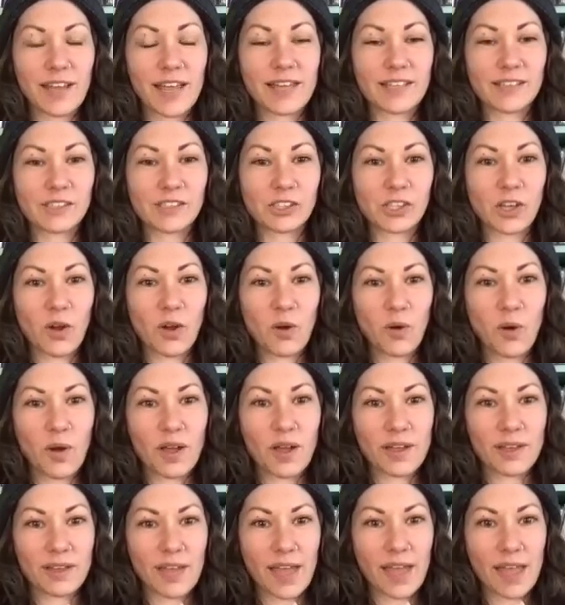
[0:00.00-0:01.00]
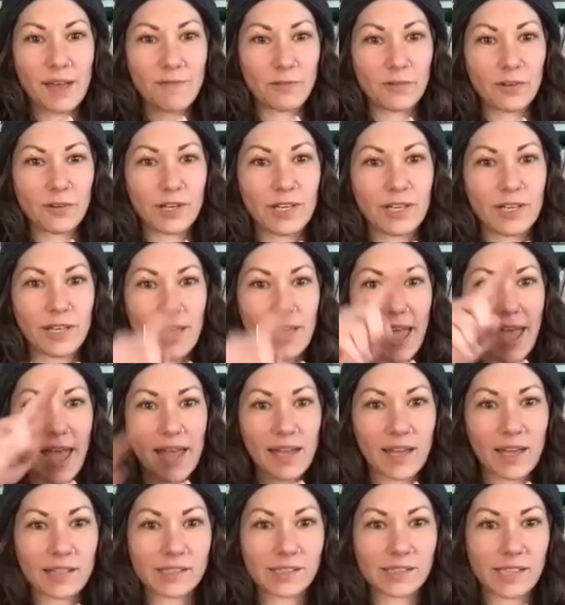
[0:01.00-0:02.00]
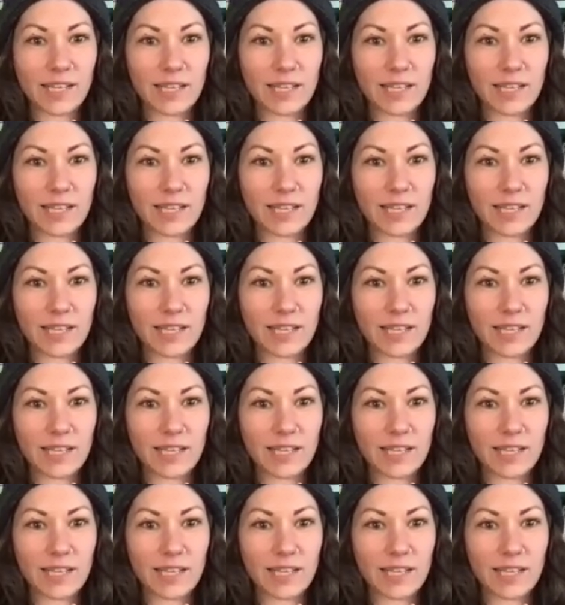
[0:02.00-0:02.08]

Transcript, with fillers: and so every X,